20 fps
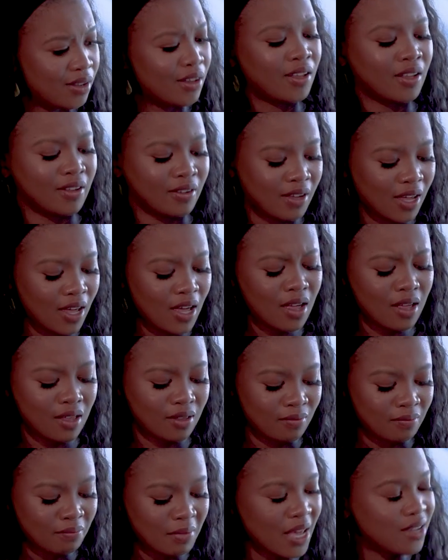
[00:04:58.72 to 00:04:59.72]

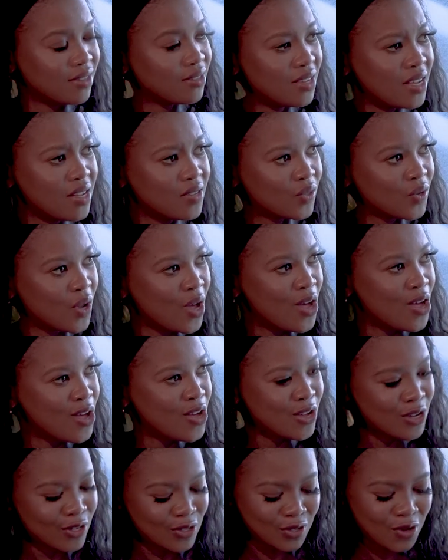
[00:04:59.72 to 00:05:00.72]
Okay, makes sense.
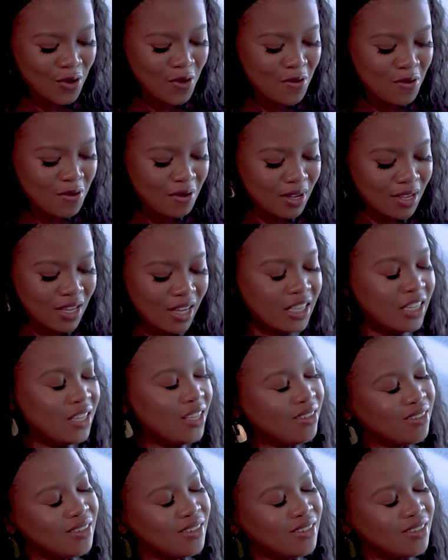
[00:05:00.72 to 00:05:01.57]
So, Jannie,